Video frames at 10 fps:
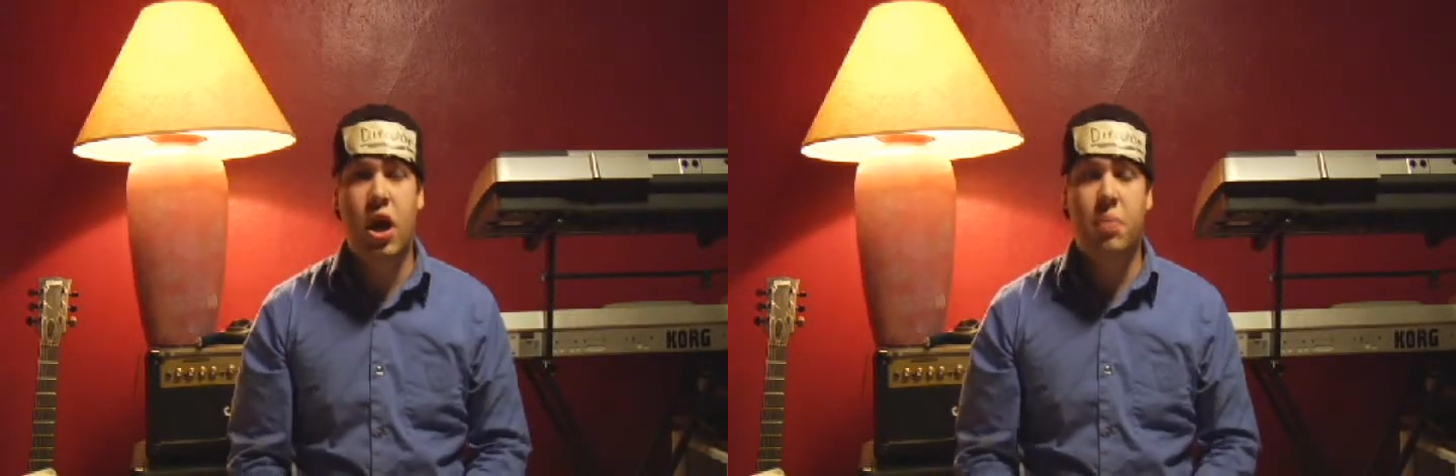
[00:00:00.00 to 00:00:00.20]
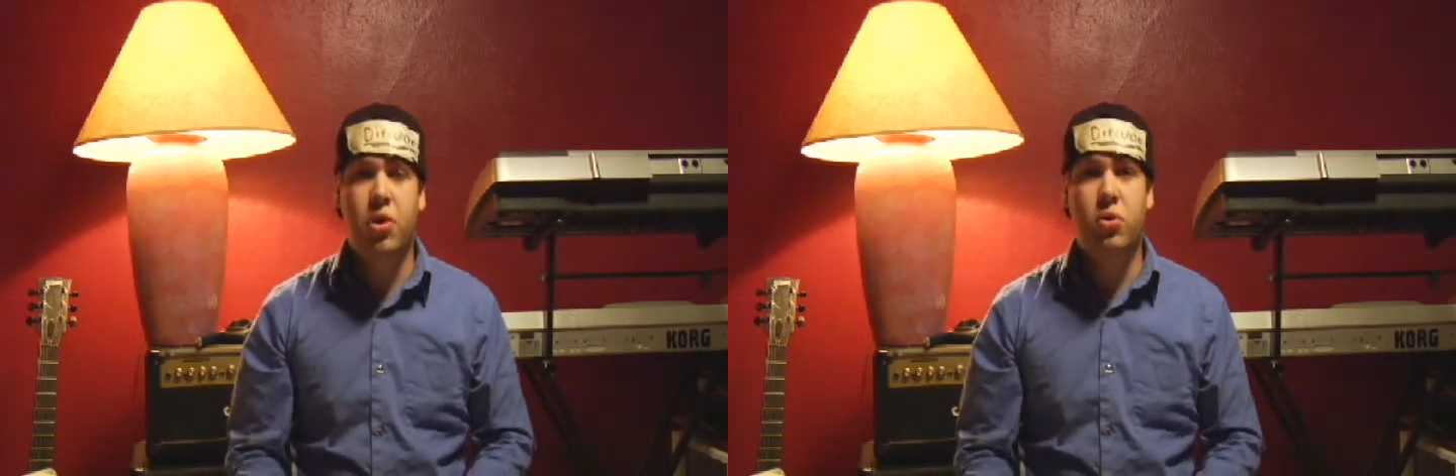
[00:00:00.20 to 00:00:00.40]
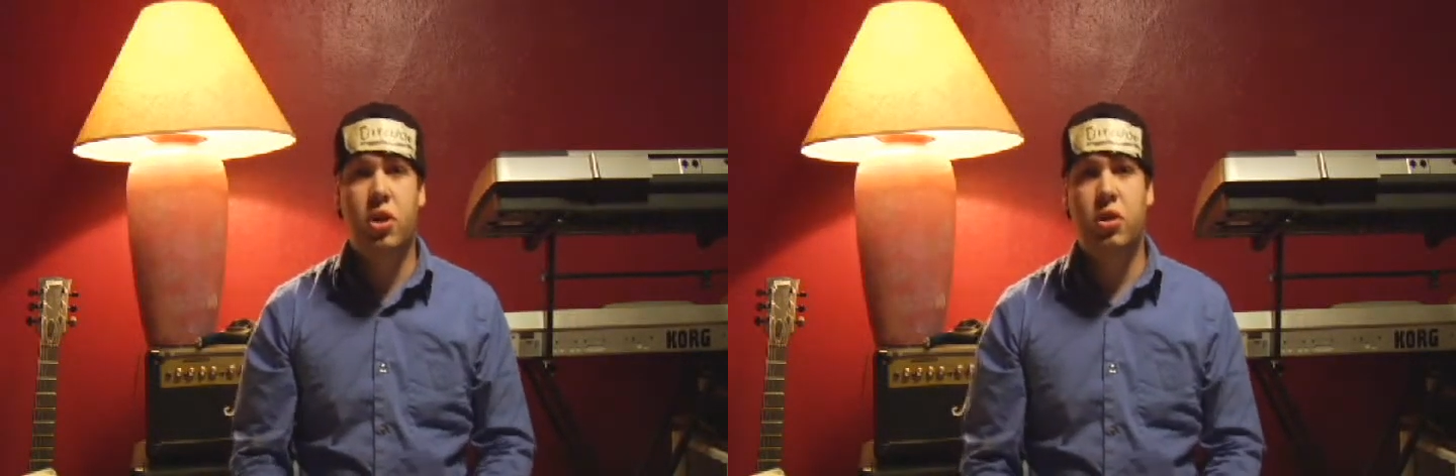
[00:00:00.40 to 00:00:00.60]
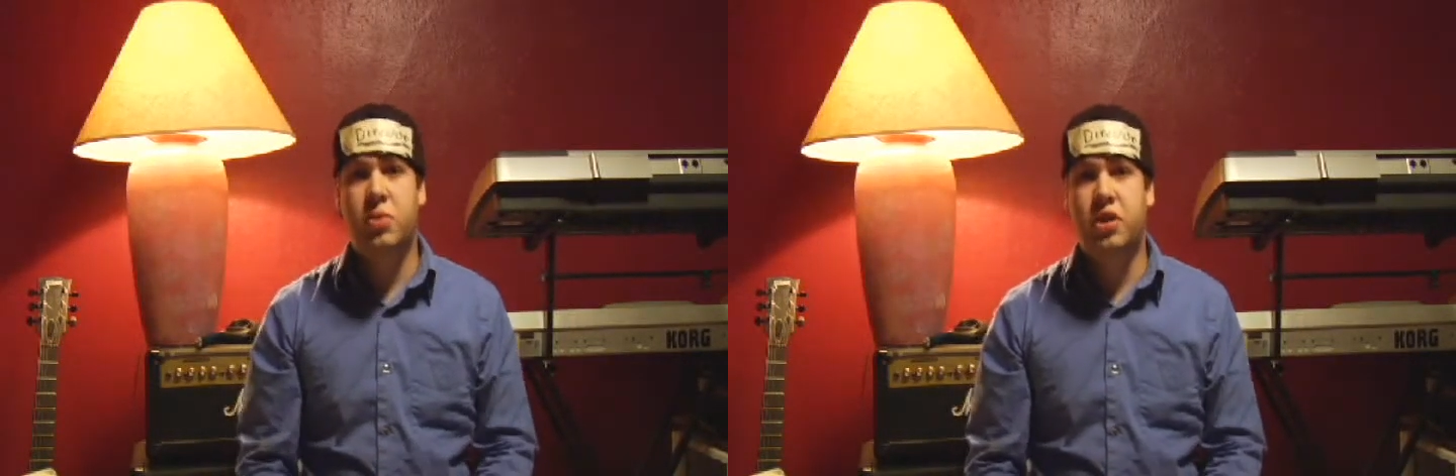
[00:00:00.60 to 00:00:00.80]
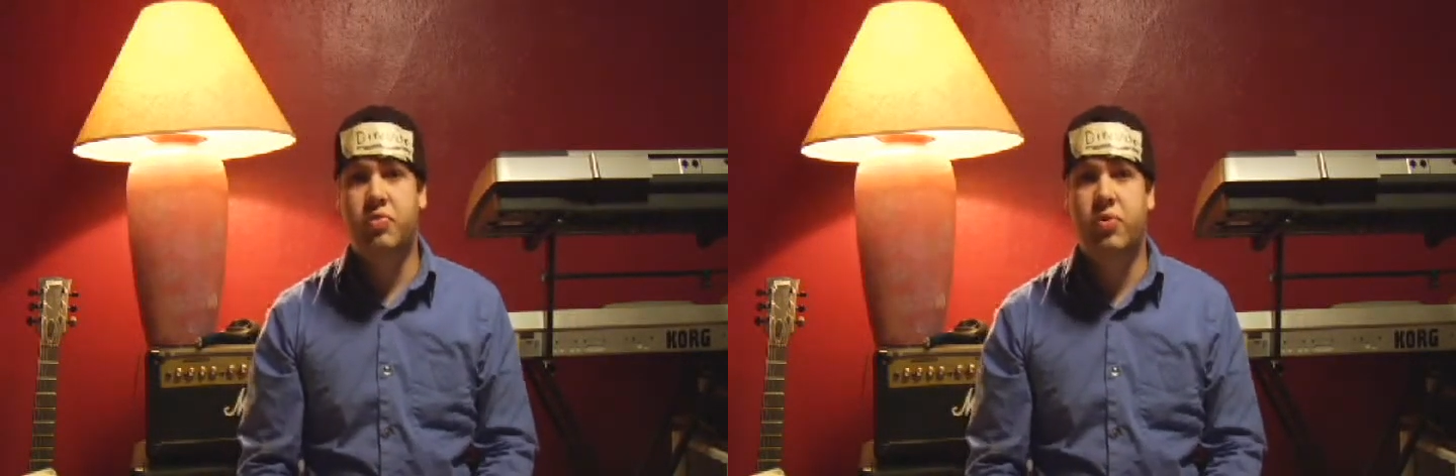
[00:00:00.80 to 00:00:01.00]
I borrowed
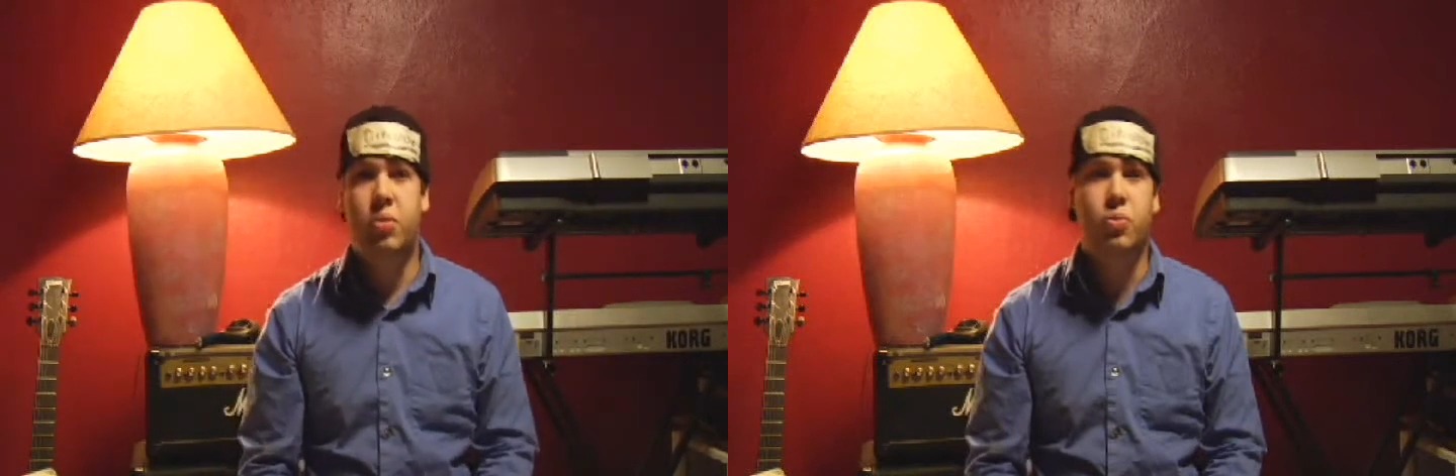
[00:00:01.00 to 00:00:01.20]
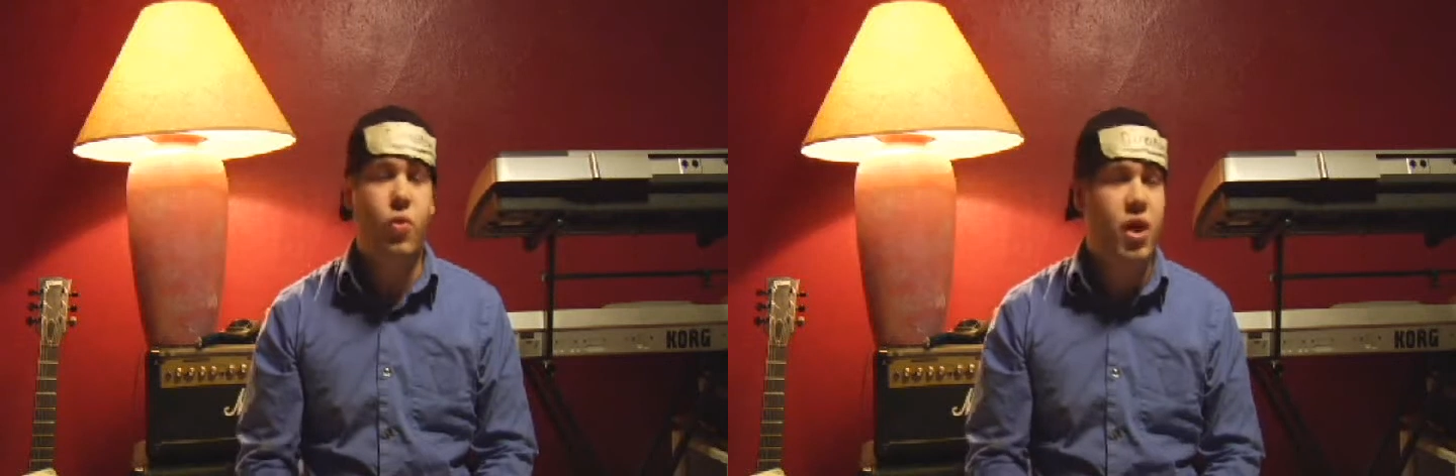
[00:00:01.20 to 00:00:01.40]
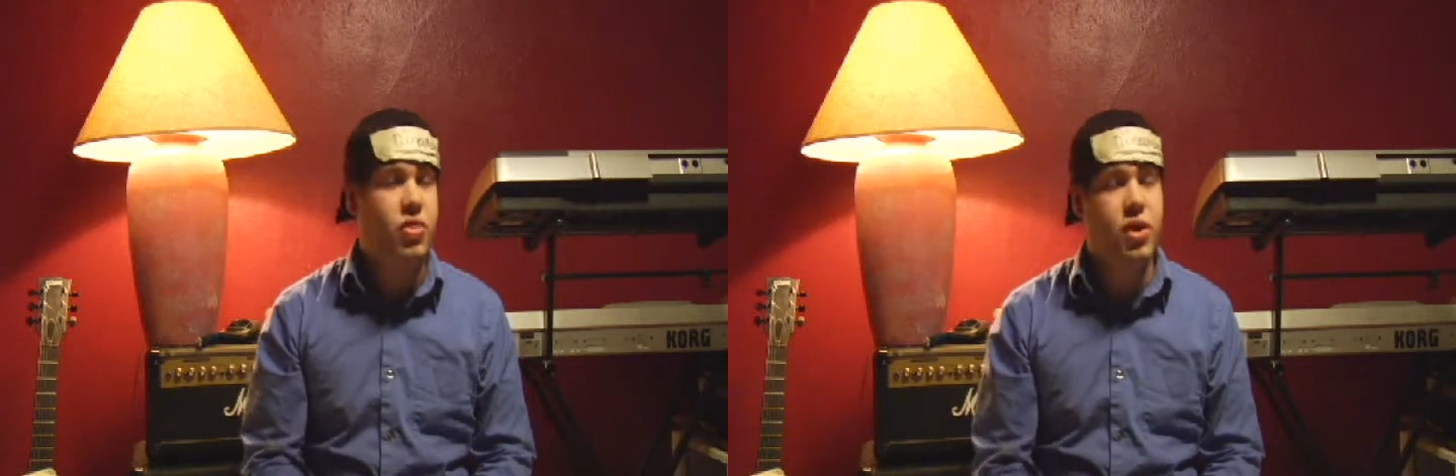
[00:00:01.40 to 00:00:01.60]
elements from Grand